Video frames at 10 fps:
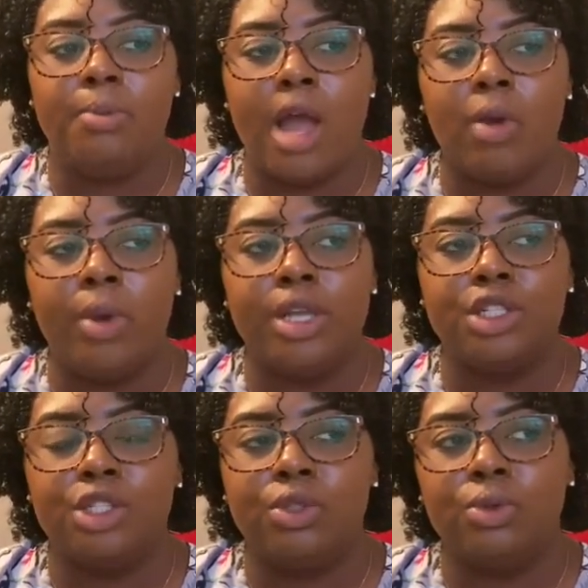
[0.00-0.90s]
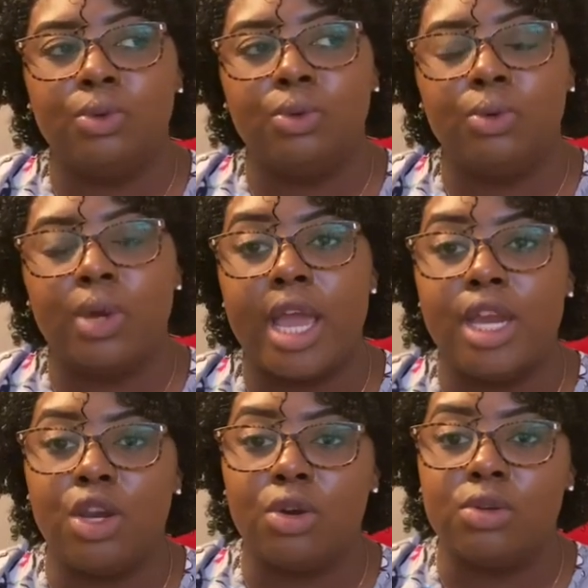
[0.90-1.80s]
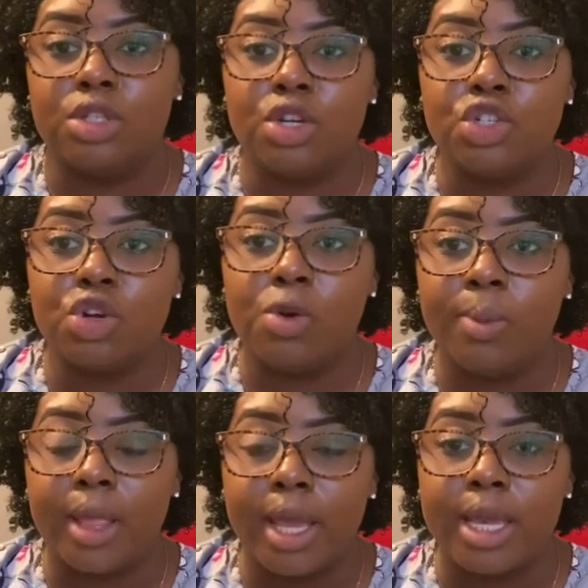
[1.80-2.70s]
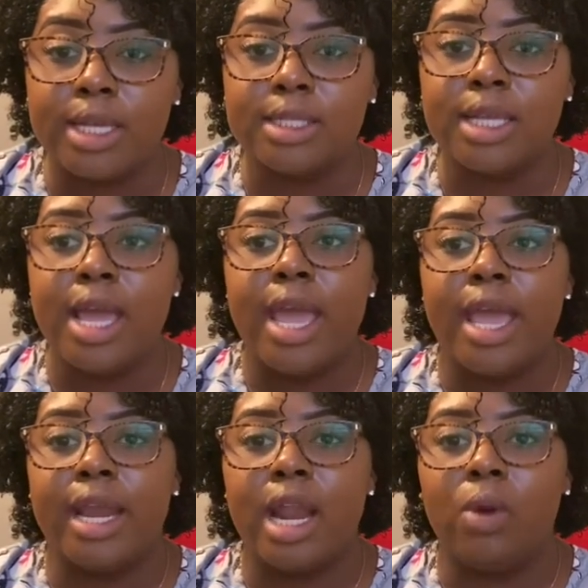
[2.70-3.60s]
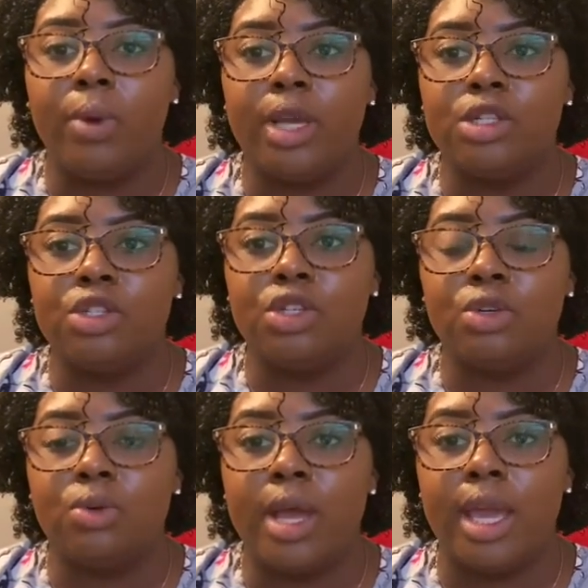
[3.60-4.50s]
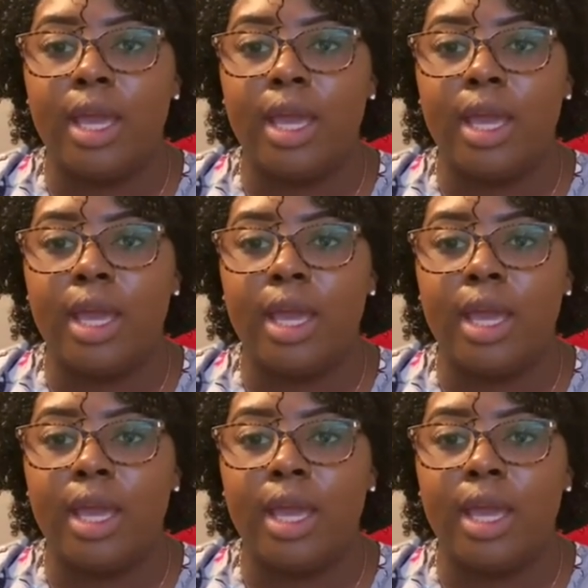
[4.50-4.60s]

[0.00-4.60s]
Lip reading: I went to a neurosurgical place, and I went to